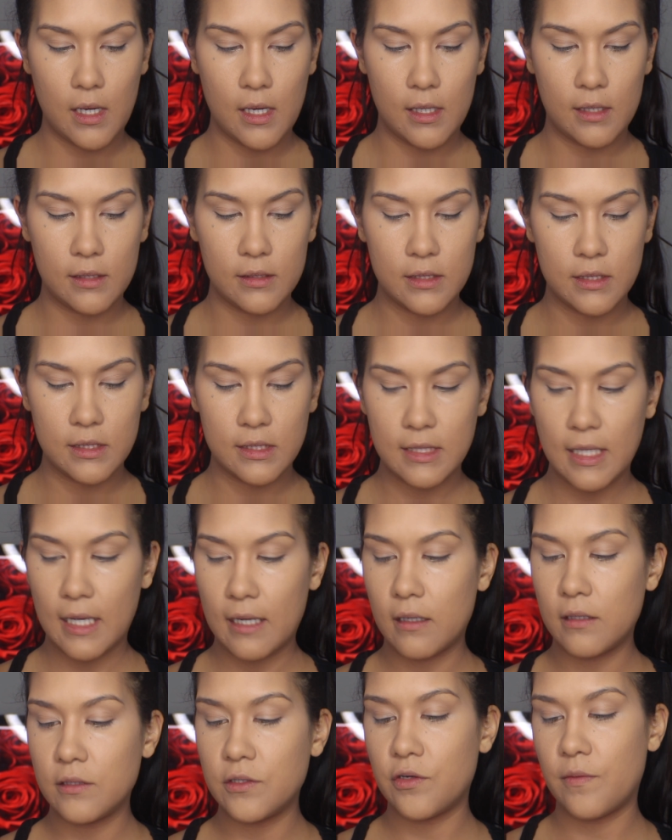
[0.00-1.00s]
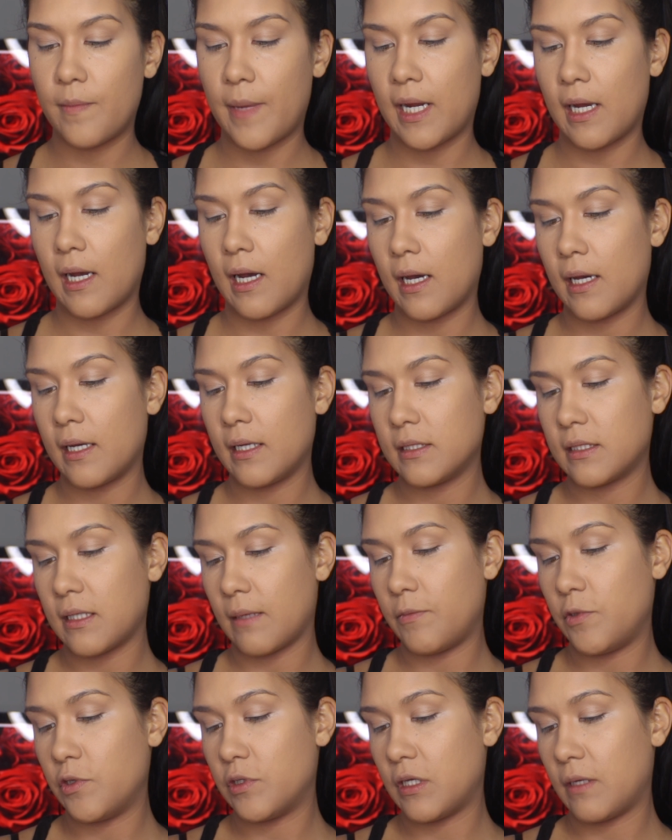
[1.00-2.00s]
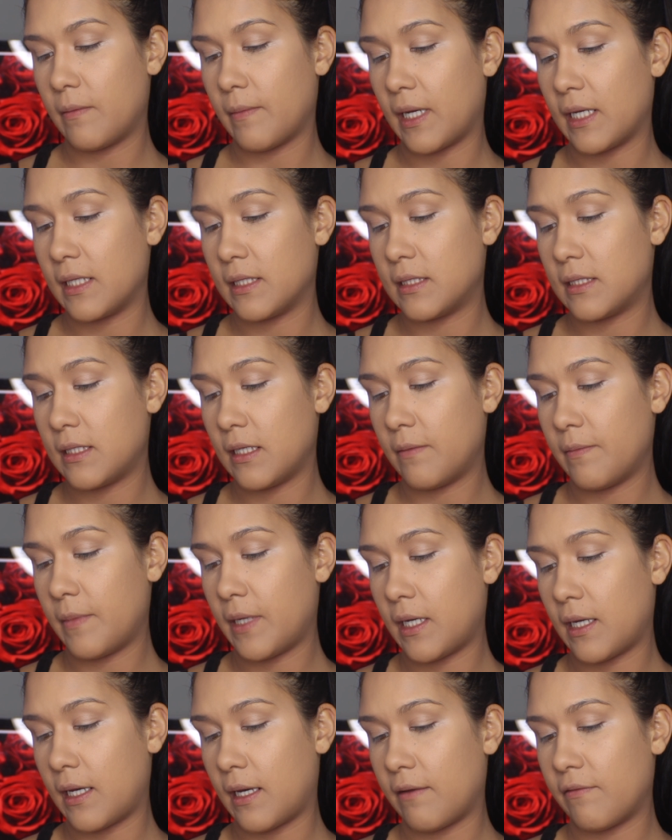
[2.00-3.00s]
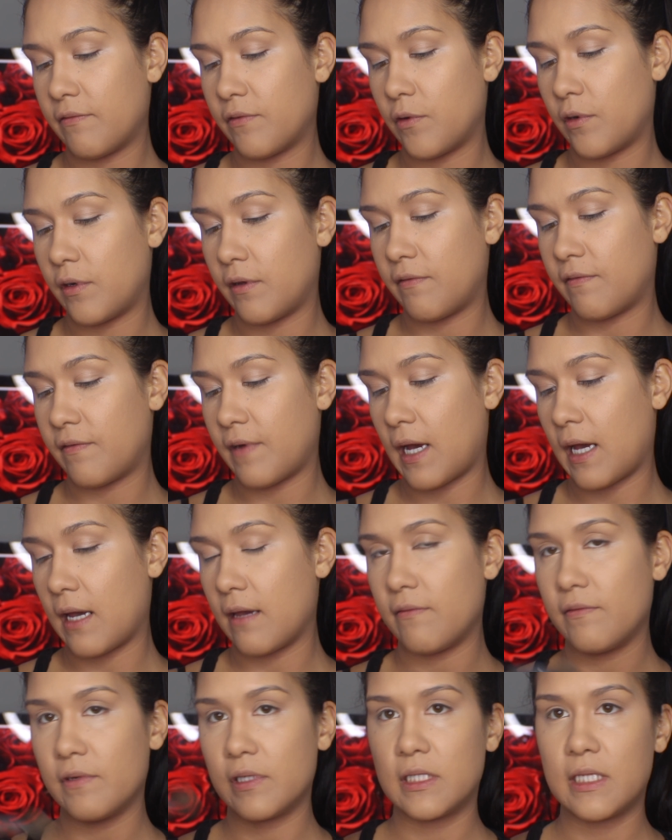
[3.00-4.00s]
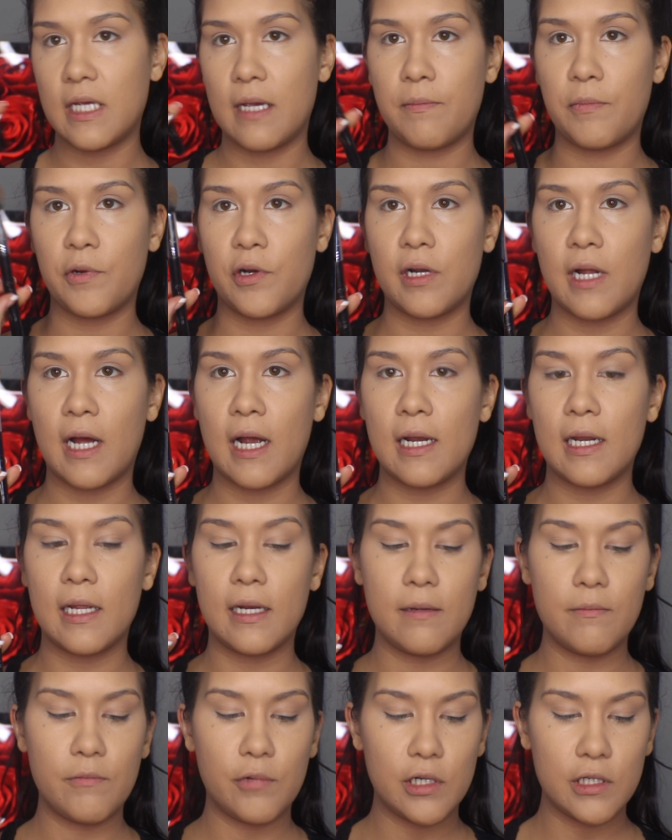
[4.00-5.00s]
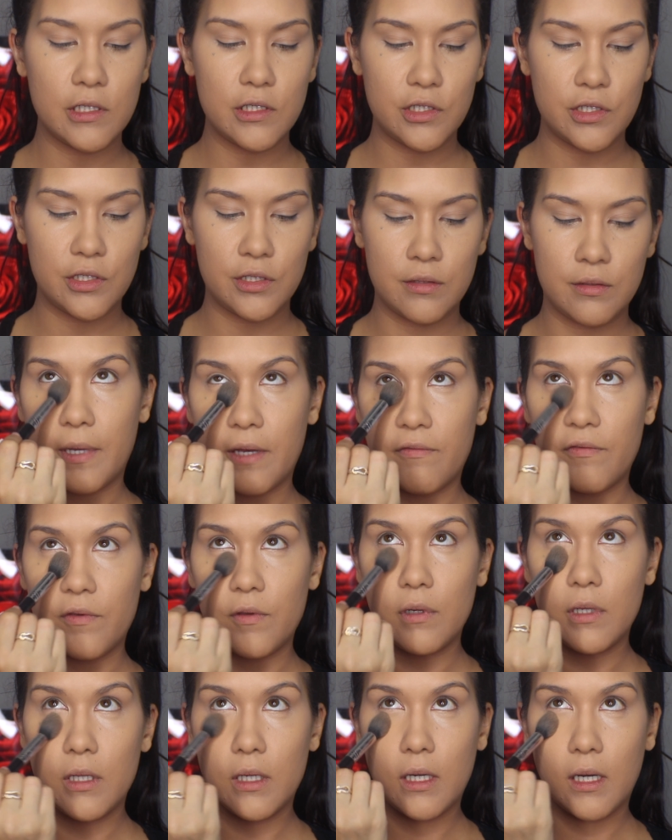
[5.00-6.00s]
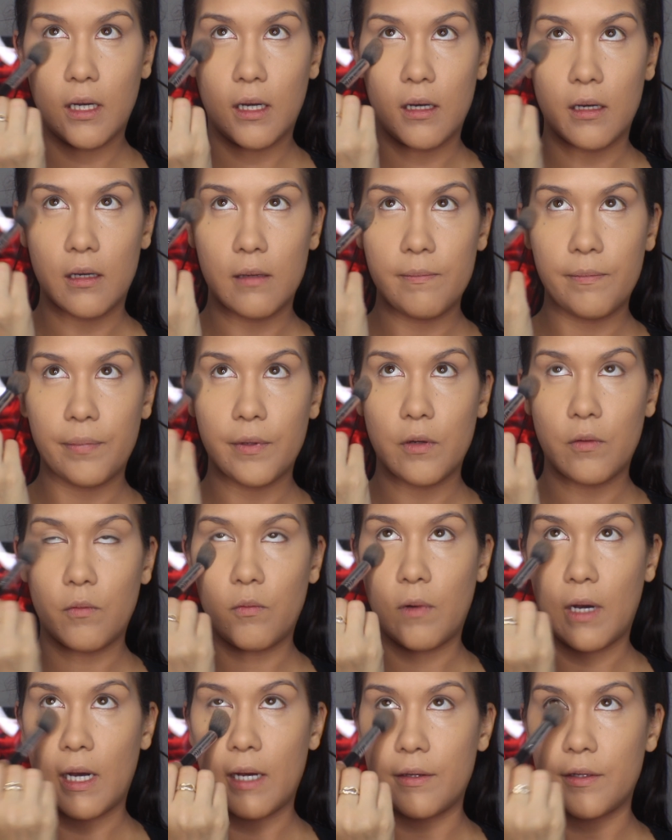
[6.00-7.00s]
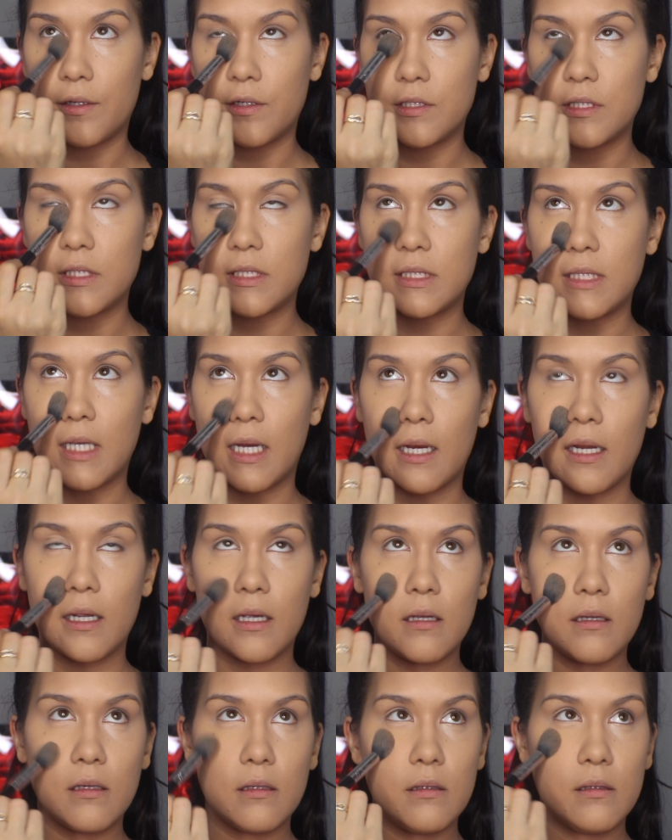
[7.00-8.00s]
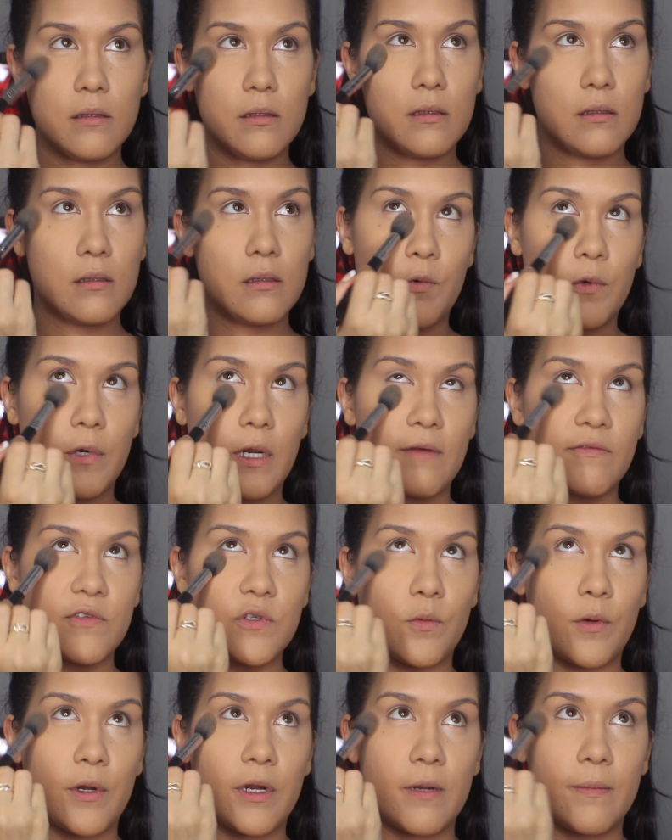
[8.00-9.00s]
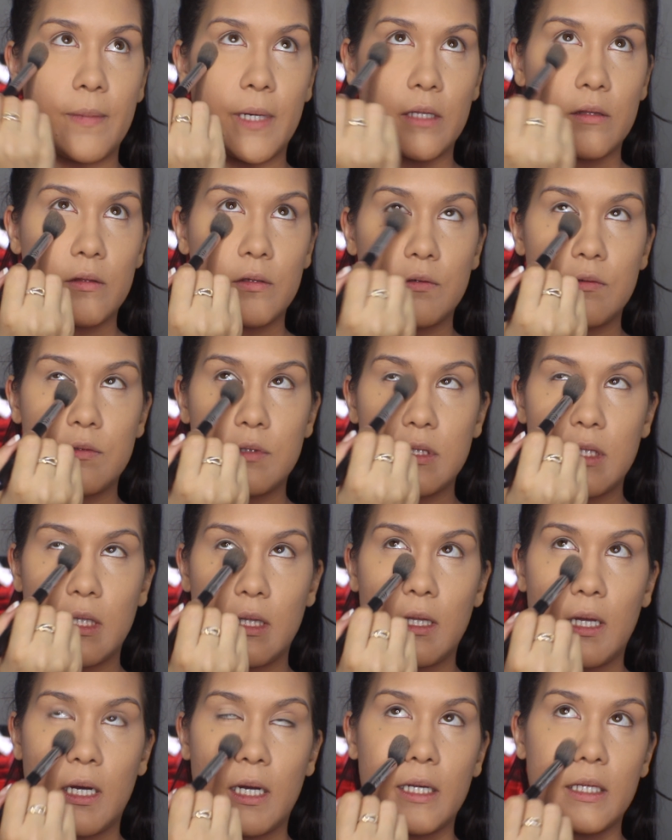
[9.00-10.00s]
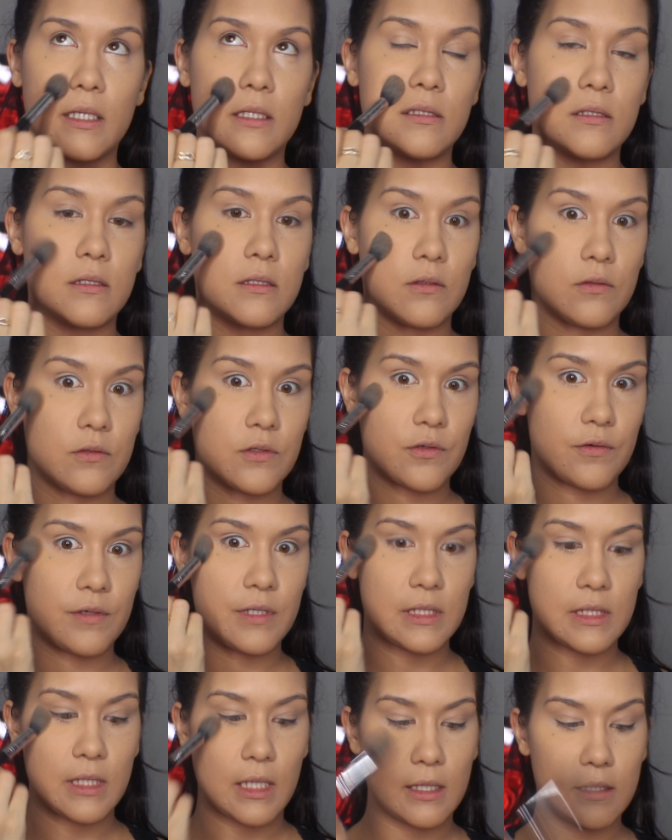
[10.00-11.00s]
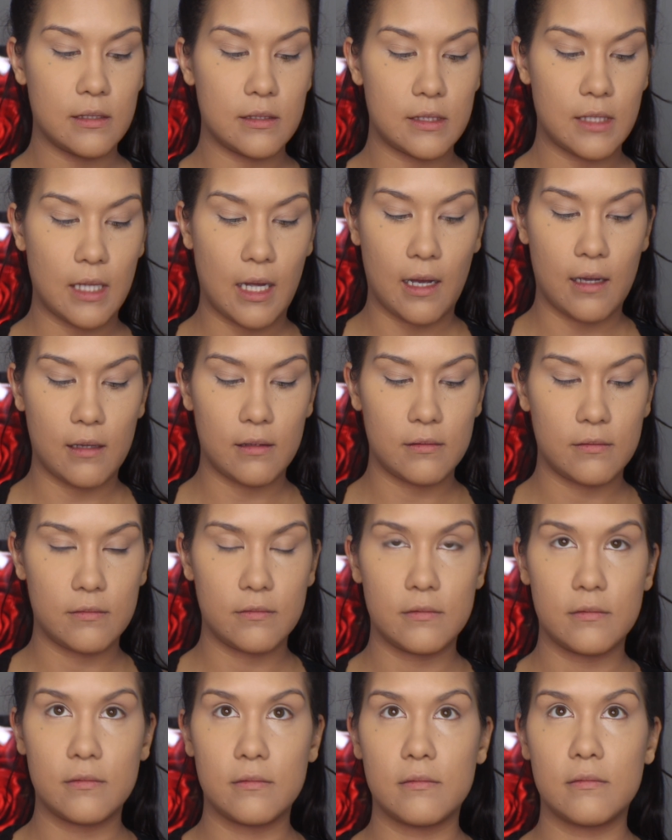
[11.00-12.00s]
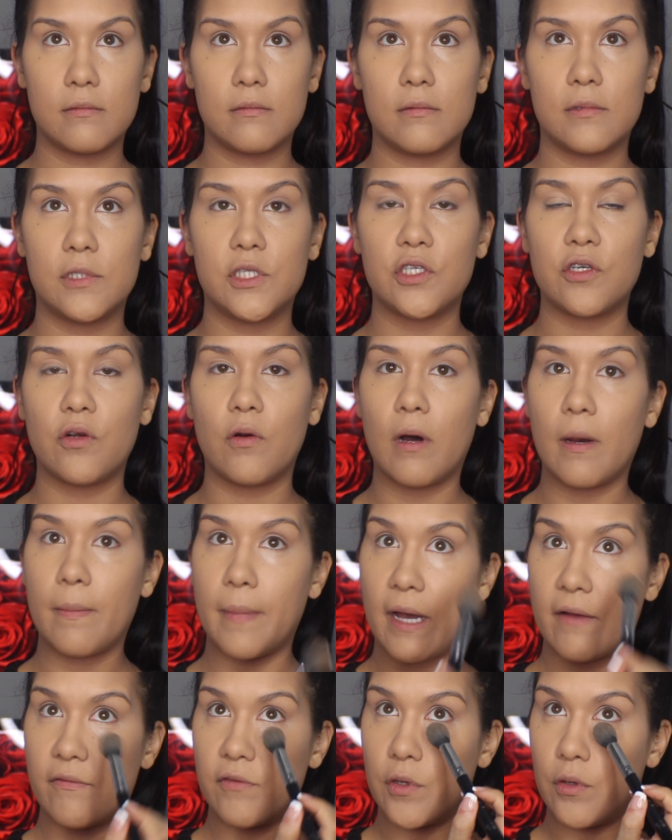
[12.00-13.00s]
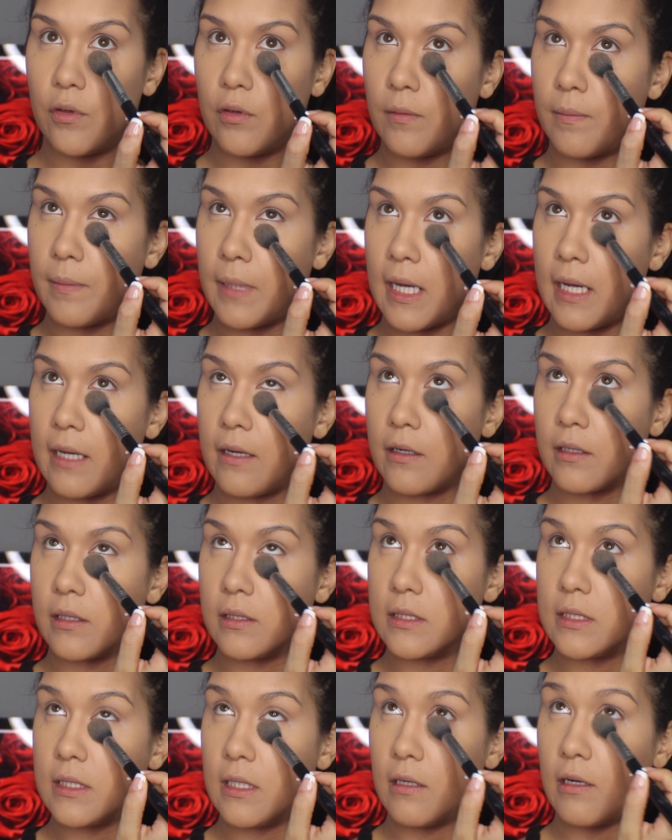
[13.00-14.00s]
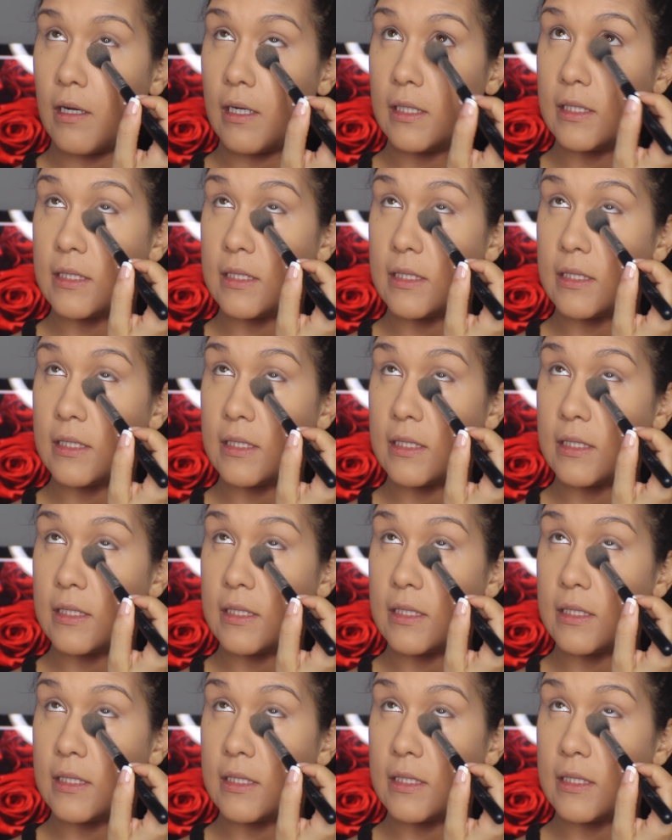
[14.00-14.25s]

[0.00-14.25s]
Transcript: And to set under my eyes, I'm using my Sigma F35 tapered highlighting brush. If you look up while you're setting, you won't have to worry about those lines, those crease lines that show up after you apply your concealer.